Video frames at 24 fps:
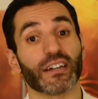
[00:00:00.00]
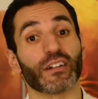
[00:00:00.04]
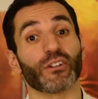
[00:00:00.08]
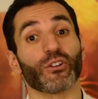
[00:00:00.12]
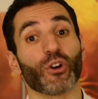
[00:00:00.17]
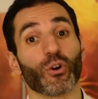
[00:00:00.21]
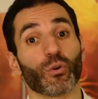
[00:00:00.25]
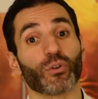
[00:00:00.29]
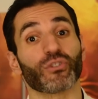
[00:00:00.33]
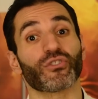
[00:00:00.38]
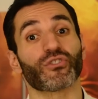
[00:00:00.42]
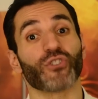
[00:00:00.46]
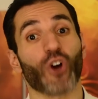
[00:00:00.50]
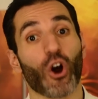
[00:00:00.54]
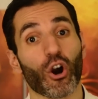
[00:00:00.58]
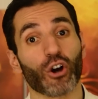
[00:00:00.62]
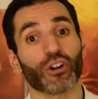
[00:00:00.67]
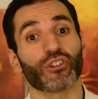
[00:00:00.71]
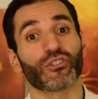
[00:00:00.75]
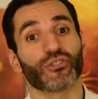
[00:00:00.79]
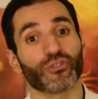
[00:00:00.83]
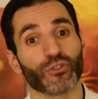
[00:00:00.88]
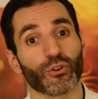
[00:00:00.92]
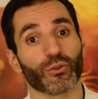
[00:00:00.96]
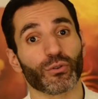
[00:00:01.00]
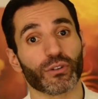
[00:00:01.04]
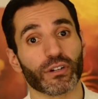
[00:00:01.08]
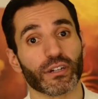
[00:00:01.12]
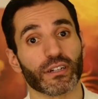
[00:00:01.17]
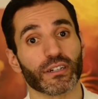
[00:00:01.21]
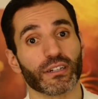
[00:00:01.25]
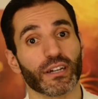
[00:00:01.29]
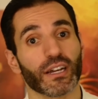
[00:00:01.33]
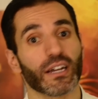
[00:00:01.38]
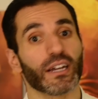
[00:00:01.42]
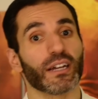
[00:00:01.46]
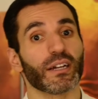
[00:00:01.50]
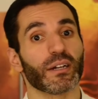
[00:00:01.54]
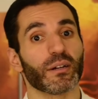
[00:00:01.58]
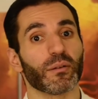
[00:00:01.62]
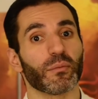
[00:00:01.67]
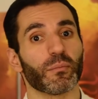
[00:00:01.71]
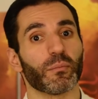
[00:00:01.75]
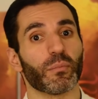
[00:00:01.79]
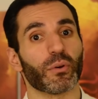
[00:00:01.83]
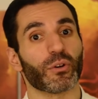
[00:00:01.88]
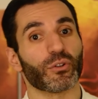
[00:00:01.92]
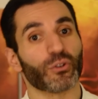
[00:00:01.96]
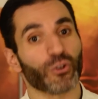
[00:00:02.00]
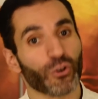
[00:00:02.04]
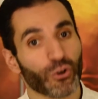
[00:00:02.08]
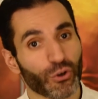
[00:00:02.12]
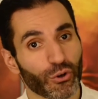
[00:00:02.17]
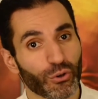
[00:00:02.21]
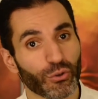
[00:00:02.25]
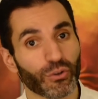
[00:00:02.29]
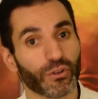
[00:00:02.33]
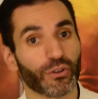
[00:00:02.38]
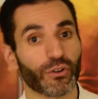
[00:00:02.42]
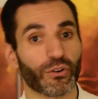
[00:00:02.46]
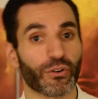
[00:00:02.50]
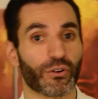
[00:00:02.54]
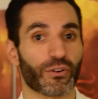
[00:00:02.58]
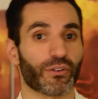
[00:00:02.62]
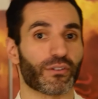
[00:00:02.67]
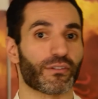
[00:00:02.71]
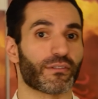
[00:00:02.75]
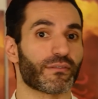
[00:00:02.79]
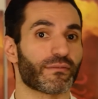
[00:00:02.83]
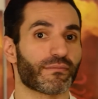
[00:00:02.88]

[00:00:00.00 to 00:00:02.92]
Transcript: Noah's Ark story, but earlier.